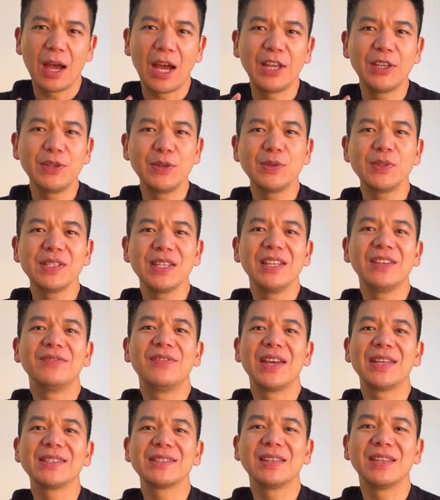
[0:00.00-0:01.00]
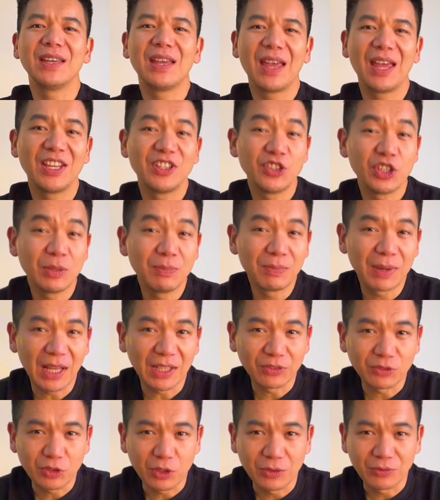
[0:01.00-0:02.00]
I use the Invest Engine
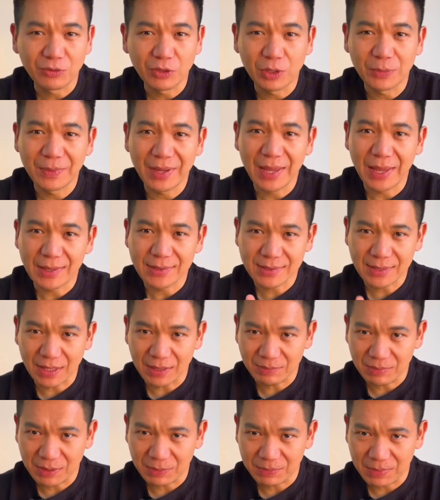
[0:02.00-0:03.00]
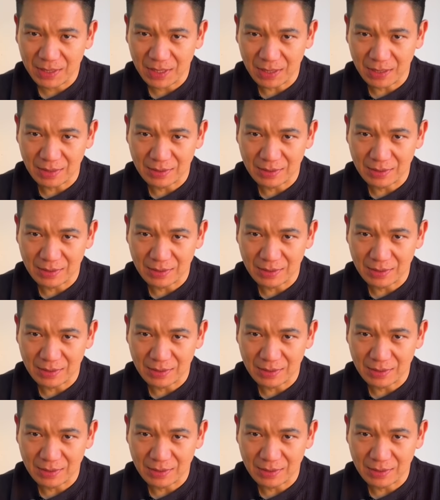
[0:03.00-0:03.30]
platform for my SIPP.